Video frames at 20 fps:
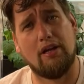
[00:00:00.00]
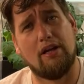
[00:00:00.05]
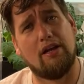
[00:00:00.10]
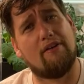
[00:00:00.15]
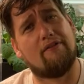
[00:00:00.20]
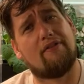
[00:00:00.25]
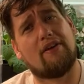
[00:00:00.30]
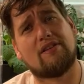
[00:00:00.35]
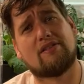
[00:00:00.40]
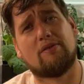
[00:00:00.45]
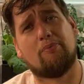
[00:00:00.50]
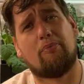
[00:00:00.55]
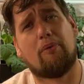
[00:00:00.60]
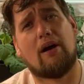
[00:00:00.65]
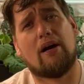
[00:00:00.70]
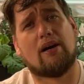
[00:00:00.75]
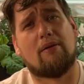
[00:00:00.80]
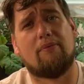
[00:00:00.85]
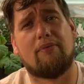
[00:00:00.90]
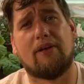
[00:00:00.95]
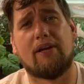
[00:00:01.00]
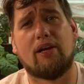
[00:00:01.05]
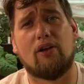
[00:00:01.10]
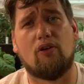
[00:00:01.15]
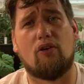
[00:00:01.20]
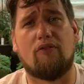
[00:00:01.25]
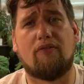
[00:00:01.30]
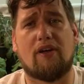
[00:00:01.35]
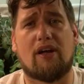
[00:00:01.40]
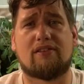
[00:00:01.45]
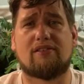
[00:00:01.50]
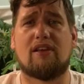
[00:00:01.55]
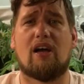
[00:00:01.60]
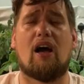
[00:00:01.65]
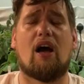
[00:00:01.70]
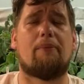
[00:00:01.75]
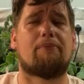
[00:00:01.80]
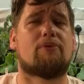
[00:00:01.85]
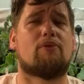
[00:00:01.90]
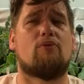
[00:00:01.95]
If that's a bag I'm thinking of, that's
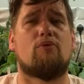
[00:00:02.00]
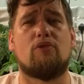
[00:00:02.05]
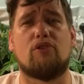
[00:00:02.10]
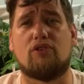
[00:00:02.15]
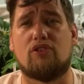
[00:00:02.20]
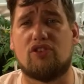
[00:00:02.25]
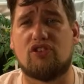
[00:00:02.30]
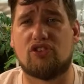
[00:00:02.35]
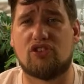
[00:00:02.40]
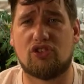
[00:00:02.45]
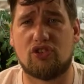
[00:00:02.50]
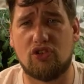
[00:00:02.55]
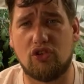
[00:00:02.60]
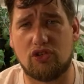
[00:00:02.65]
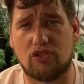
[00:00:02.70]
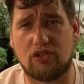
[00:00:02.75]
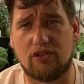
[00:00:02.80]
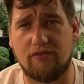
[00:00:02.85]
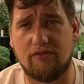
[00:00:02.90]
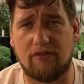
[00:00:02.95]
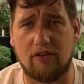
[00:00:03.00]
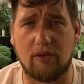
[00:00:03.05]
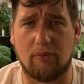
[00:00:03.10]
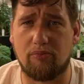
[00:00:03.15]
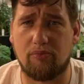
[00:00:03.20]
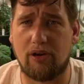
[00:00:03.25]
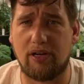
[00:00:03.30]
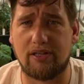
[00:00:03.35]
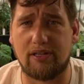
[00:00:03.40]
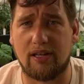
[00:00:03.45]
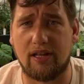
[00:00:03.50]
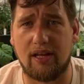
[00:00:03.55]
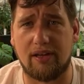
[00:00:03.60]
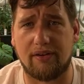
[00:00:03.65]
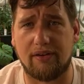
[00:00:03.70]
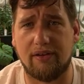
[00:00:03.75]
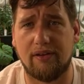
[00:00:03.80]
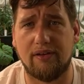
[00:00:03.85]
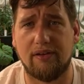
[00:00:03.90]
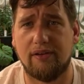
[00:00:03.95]
absolutely disgusting for the price of
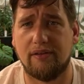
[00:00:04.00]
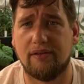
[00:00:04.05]
that.